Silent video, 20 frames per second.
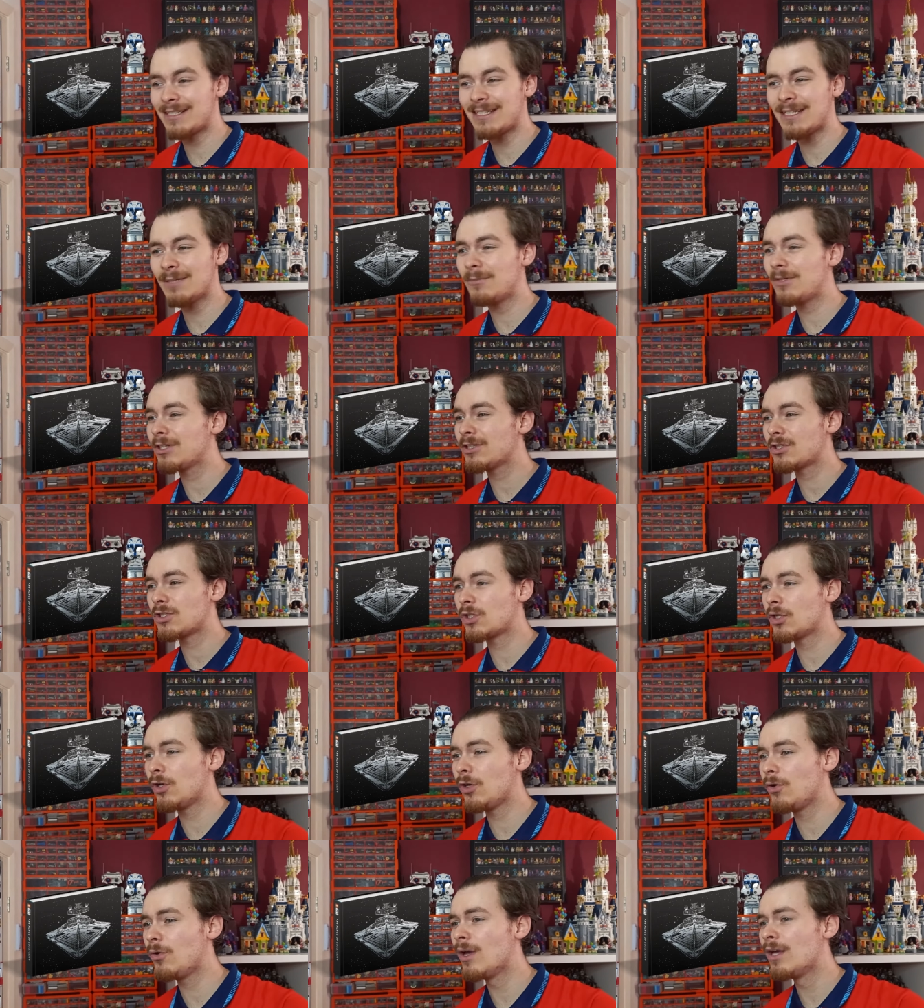similar
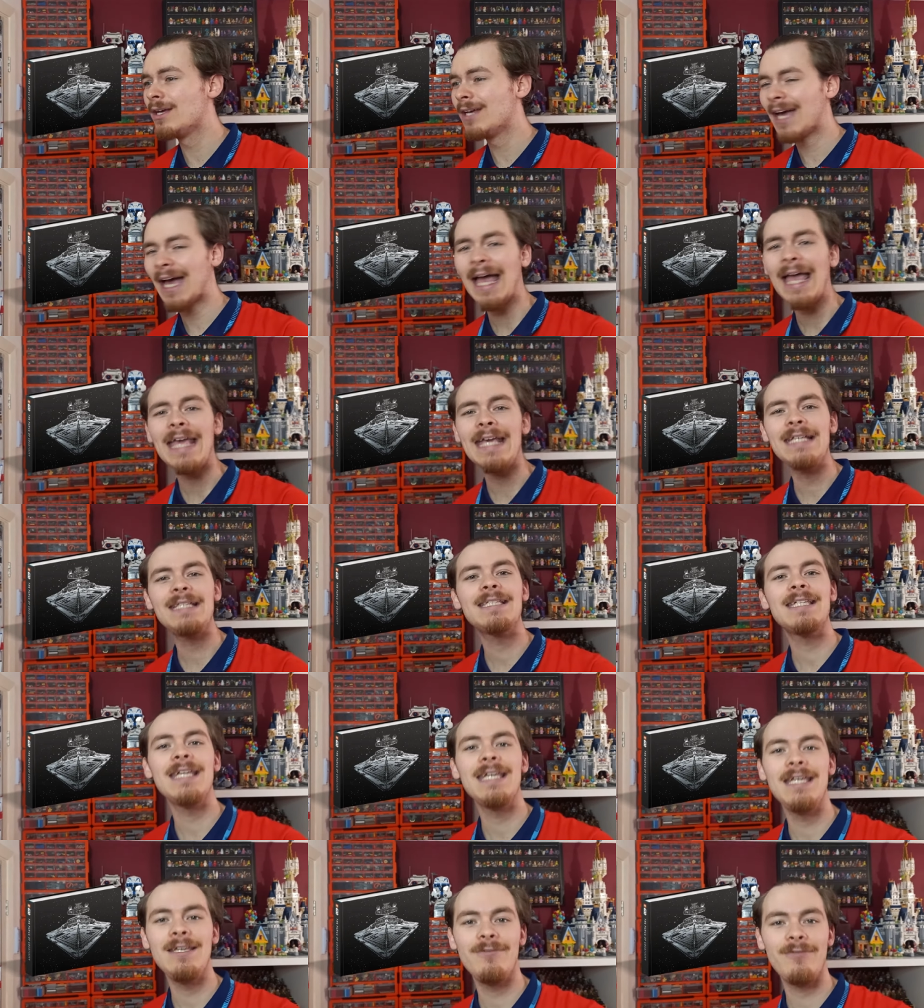to a
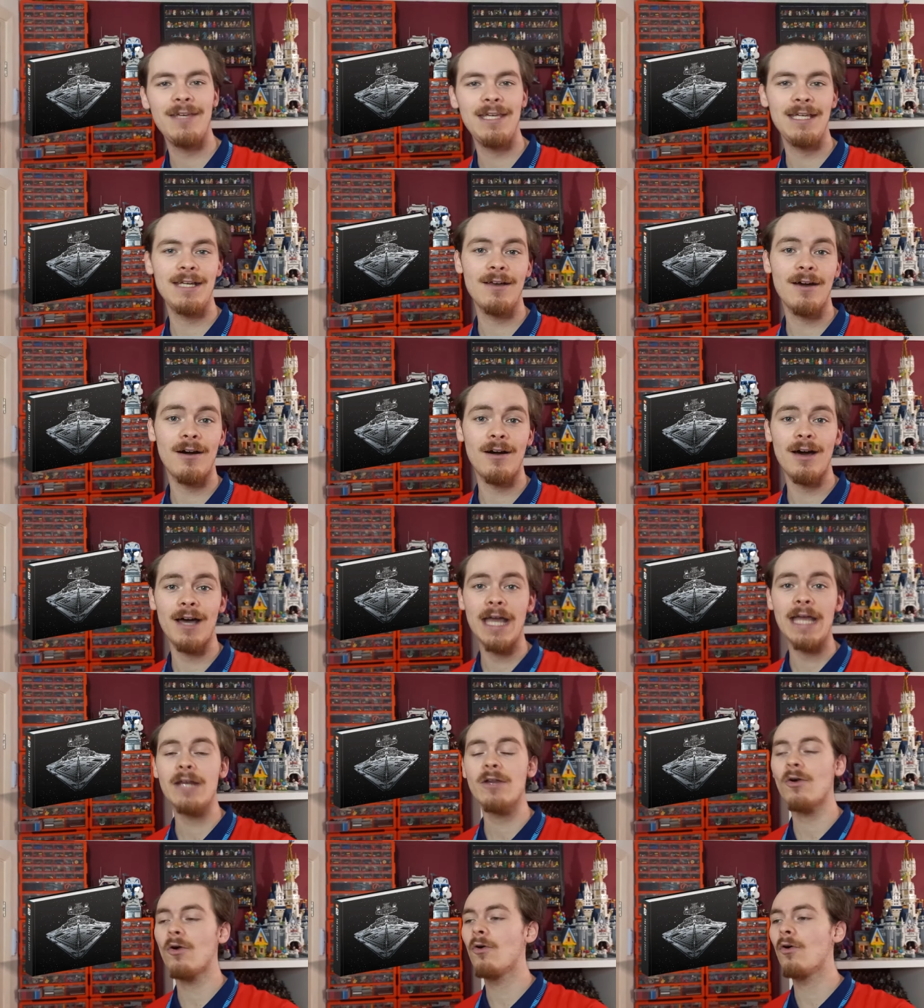TV
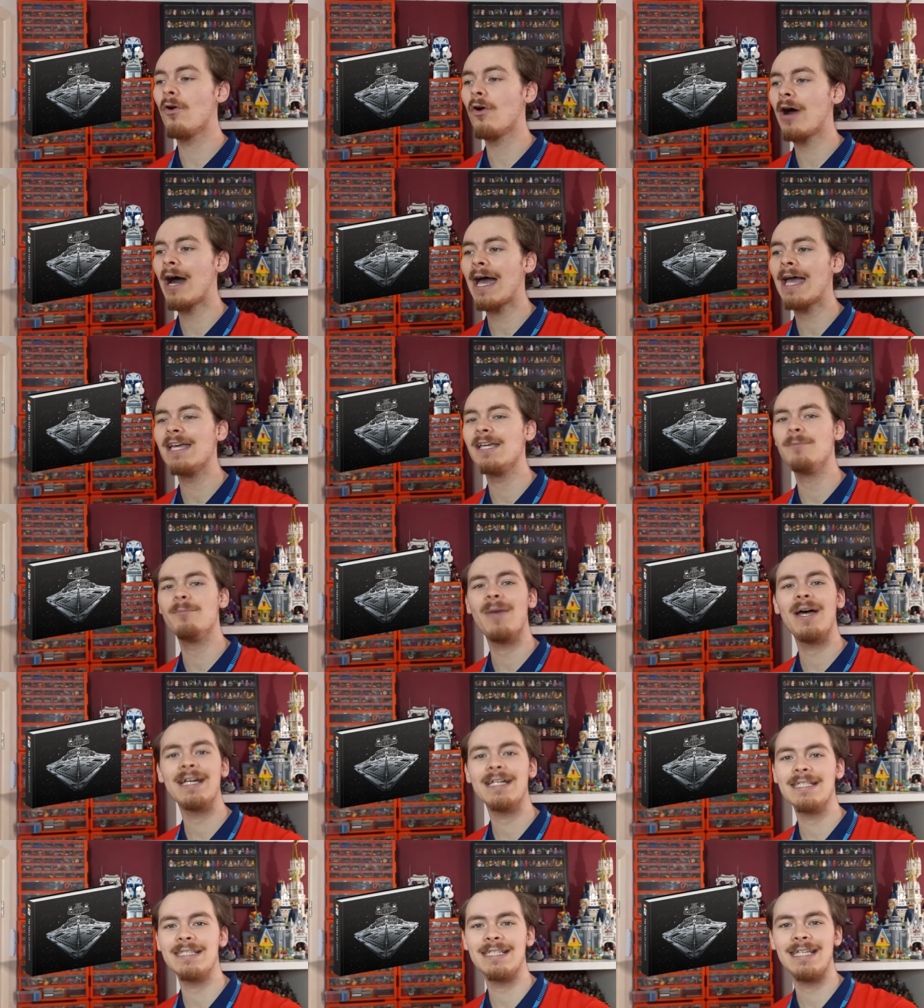guide or a
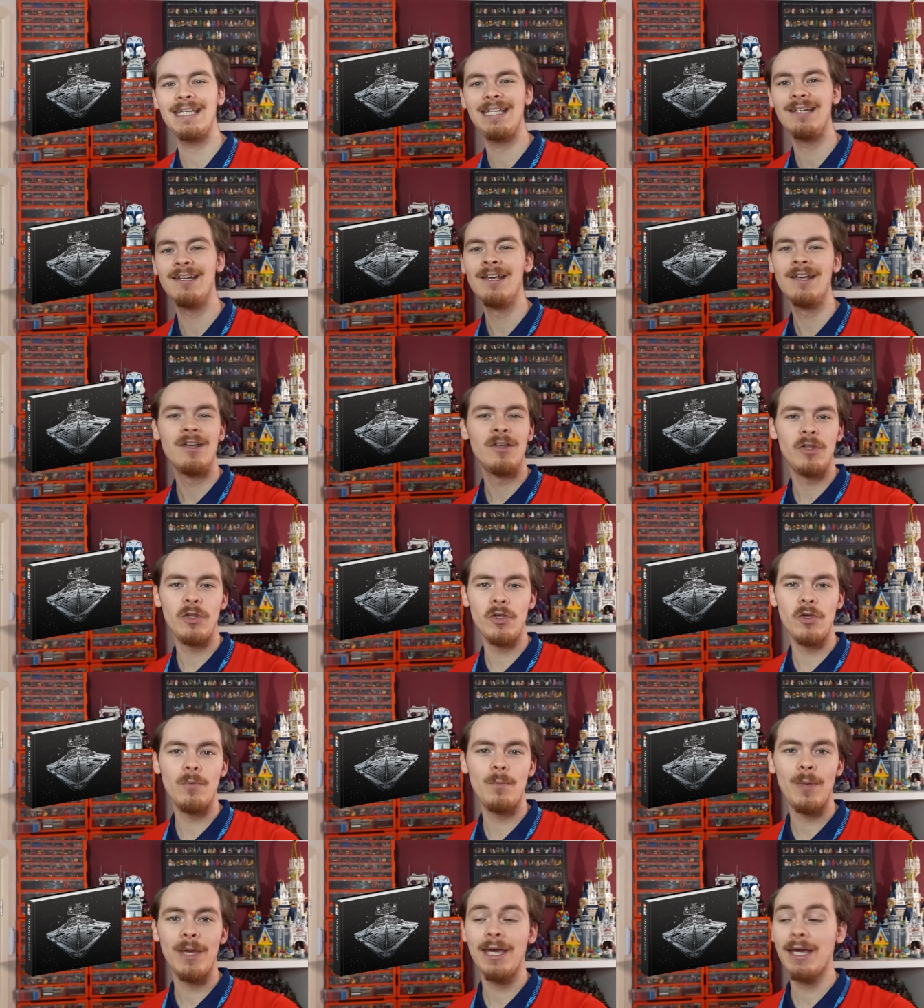magazine that
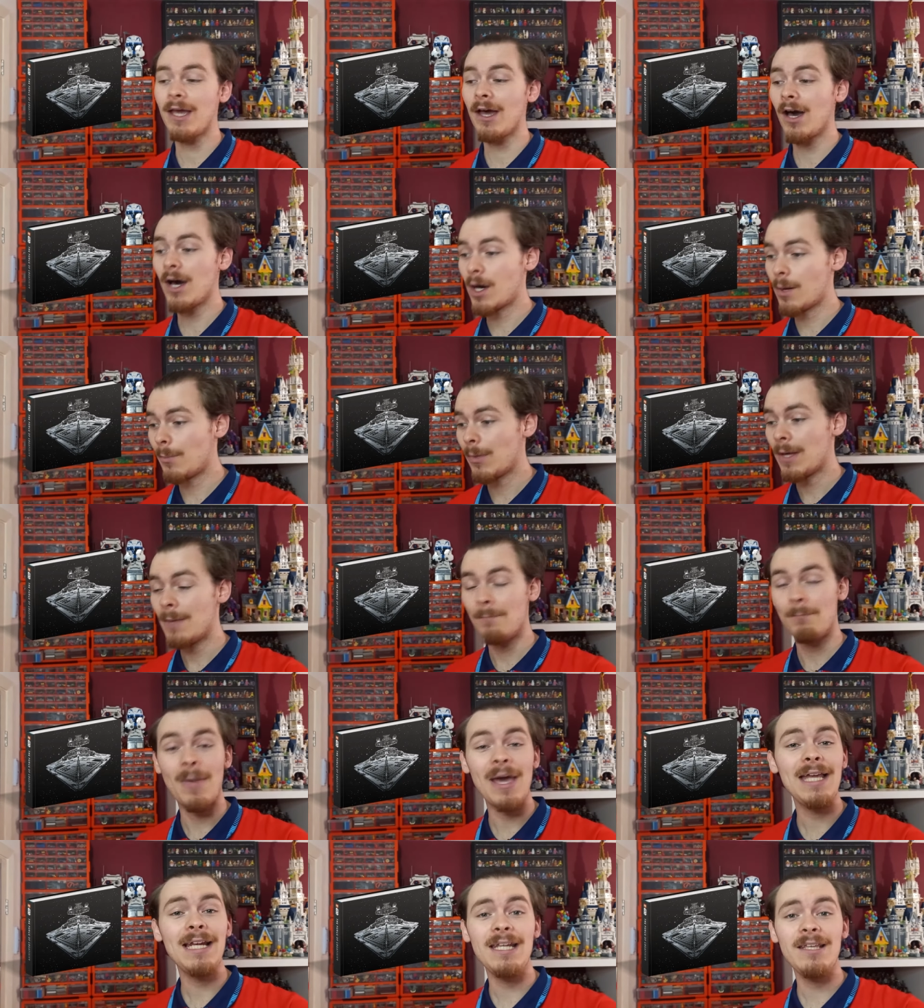you pick up
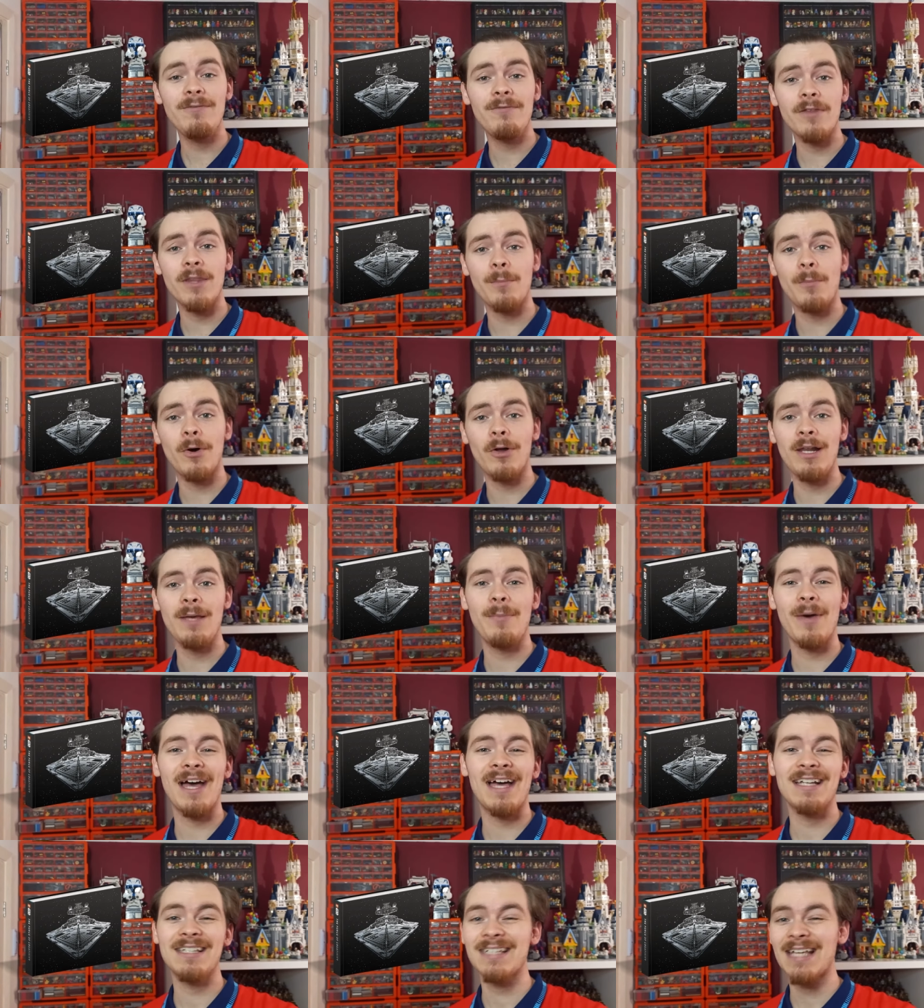mainly for the poly
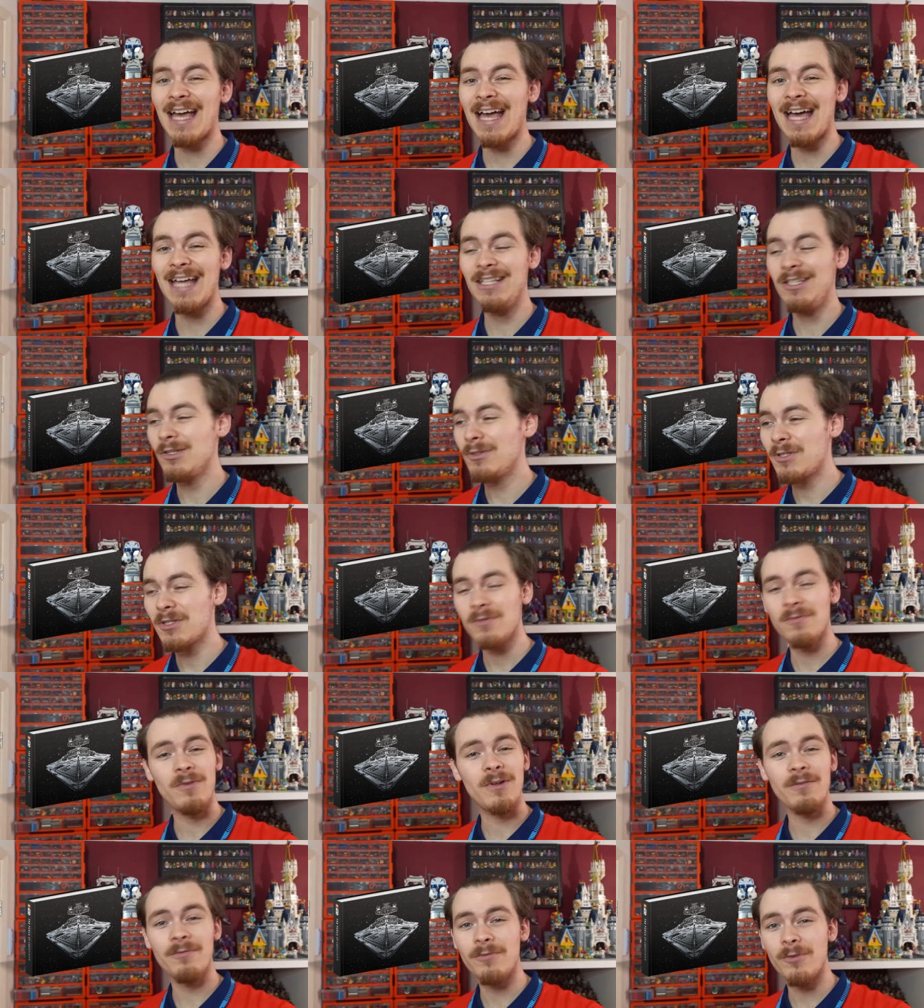bags and you'll
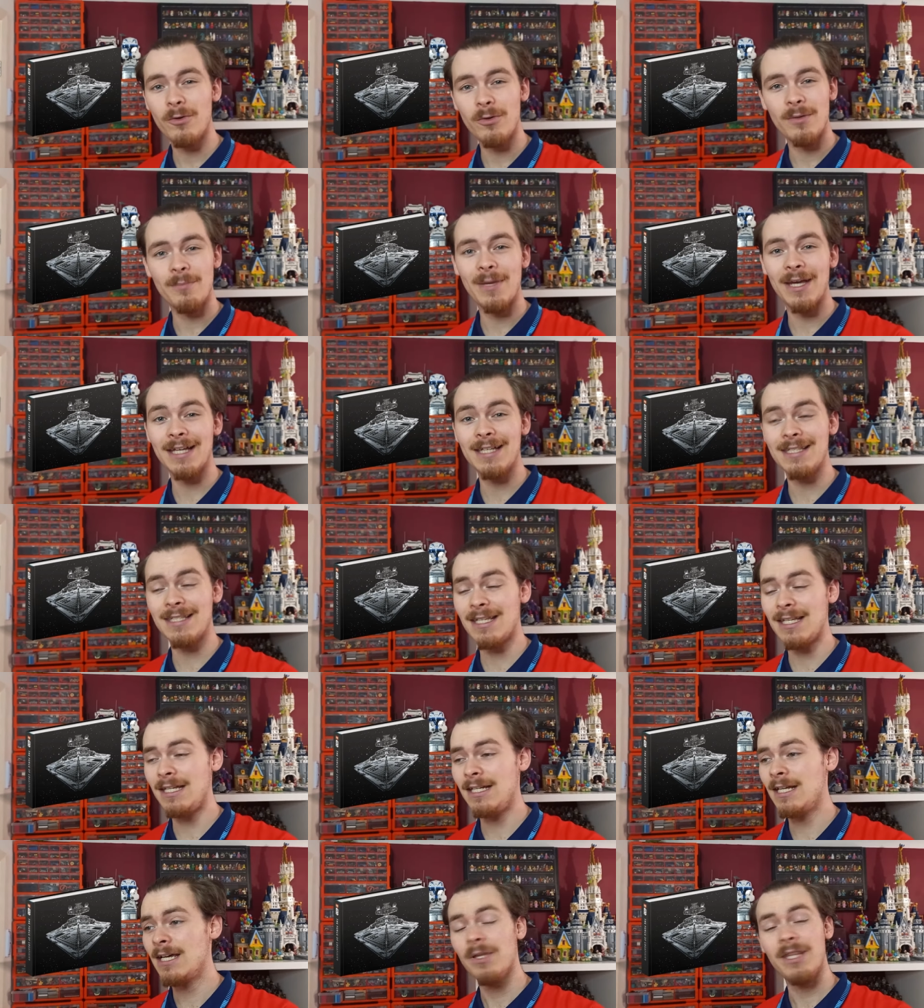just flick through the magazine.